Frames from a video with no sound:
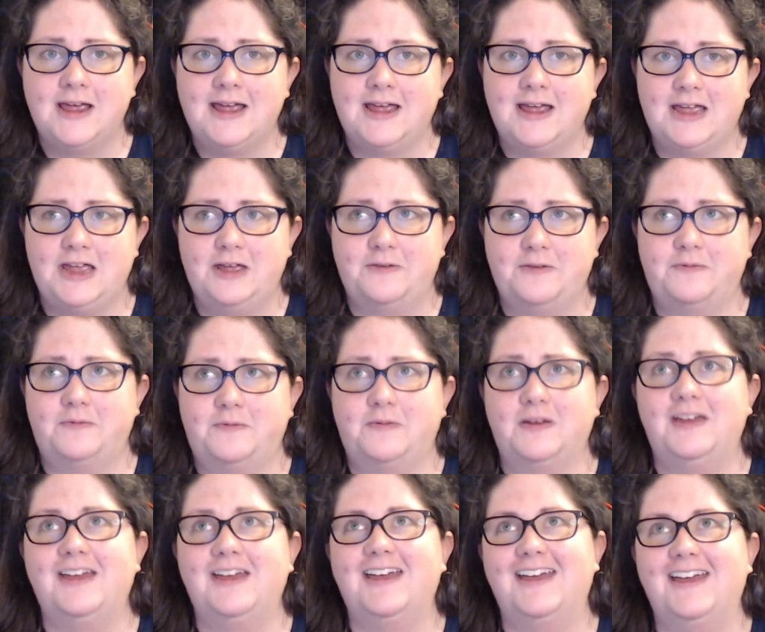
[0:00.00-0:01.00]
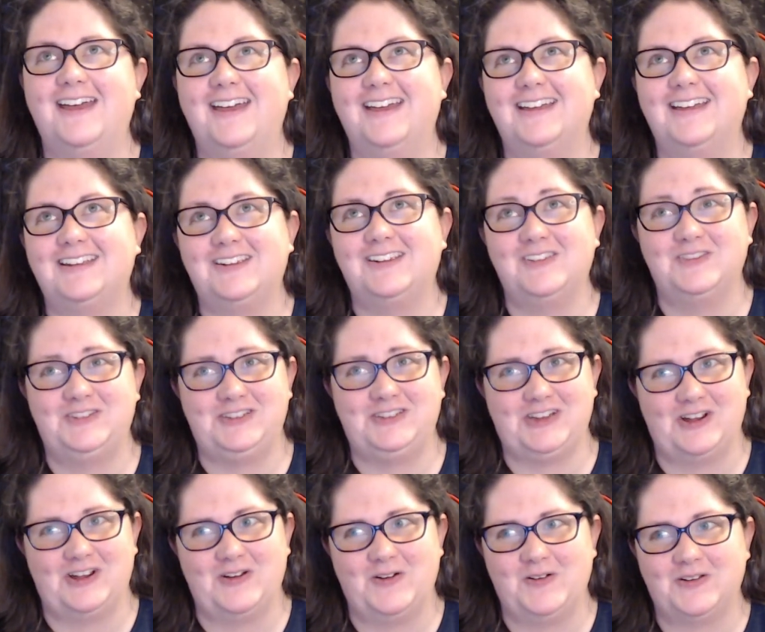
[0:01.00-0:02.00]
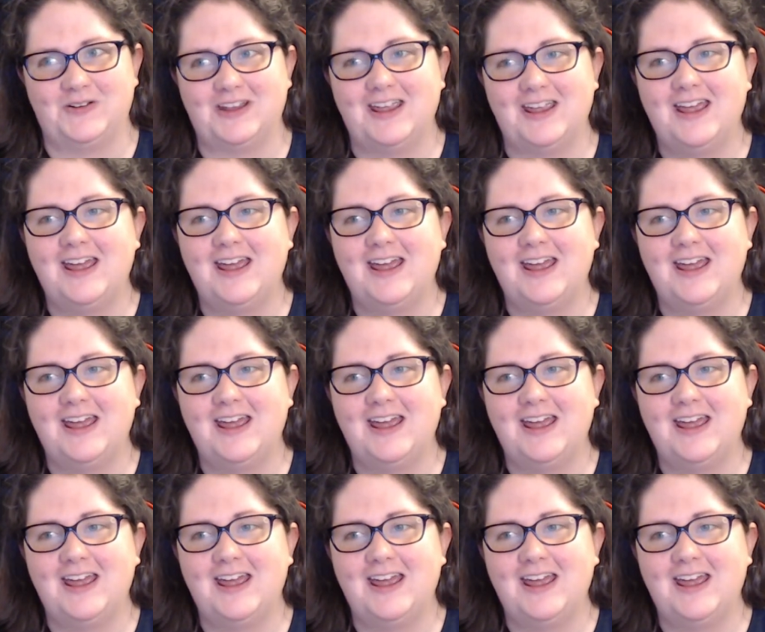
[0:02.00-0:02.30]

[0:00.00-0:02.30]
If you don't,